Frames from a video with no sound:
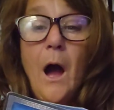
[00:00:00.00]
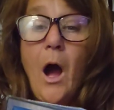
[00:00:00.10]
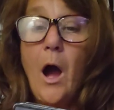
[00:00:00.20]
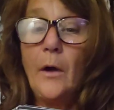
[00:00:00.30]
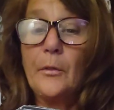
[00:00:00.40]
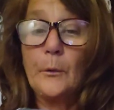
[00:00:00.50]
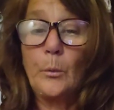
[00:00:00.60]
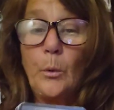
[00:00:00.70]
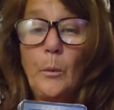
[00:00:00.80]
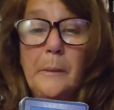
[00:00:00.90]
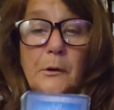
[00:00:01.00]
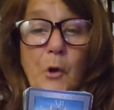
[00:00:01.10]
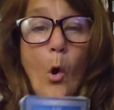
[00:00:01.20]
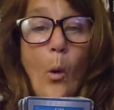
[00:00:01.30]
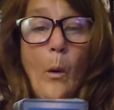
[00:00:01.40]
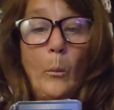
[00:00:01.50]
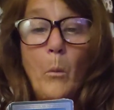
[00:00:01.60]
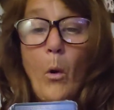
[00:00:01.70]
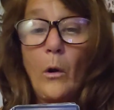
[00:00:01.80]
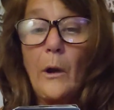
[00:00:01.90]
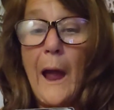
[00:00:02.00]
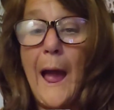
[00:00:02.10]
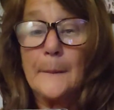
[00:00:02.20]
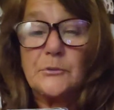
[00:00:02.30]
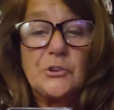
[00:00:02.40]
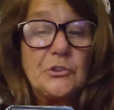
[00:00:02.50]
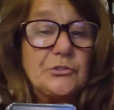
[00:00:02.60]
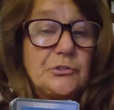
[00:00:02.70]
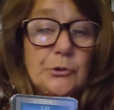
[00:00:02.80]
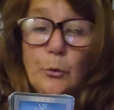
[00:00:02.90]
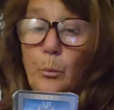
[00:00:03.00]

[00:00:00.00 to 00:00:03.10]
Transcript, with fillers: Uh, there will be no more options.